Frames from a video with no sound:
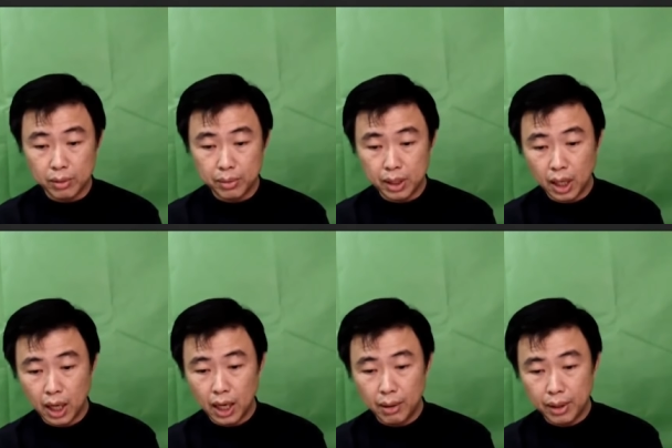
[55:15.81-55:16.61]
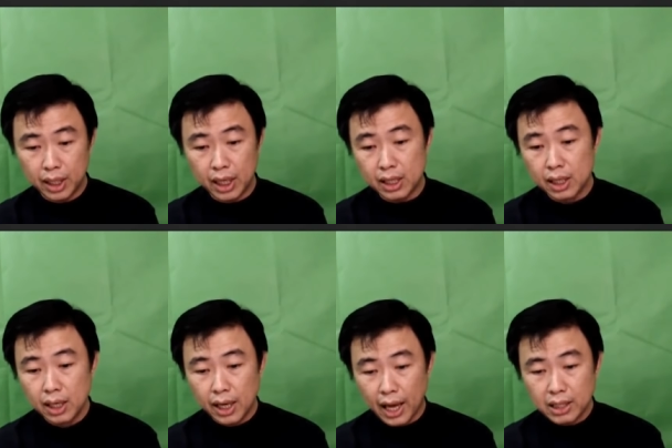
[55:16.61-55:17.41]
But uh, again,
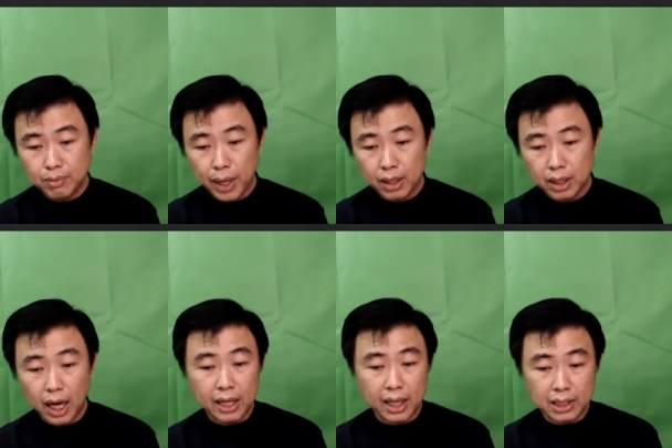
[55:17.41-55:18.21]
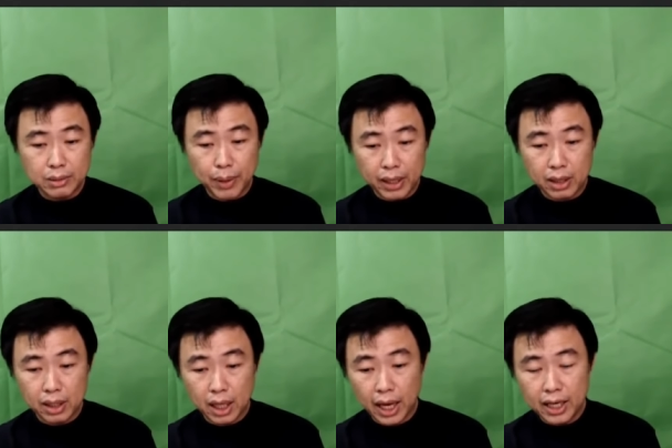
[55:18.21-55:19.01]
expect the unexpected.
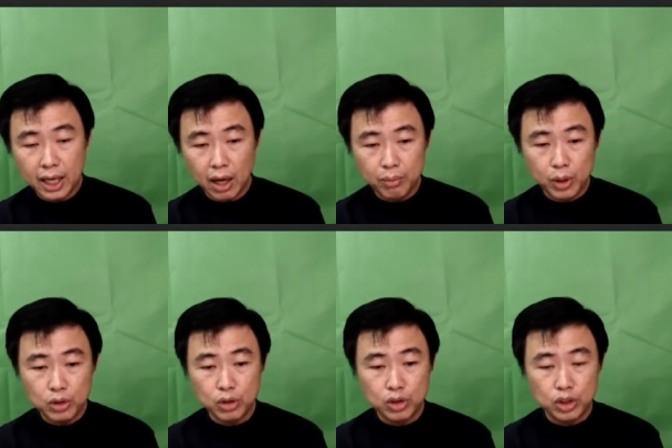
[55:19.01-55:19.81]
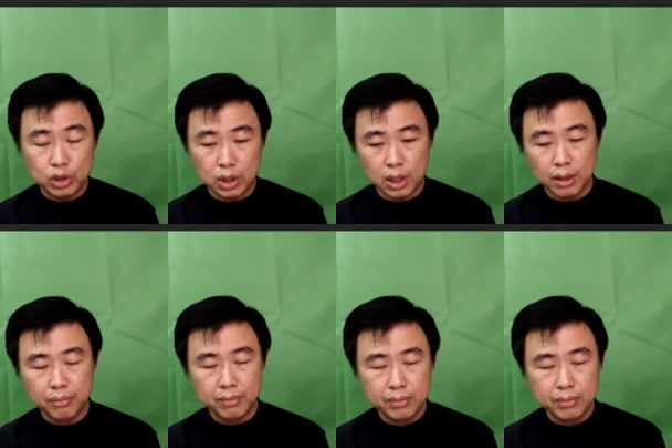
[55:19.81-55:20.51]
Uh, anyhow, because the uh, um,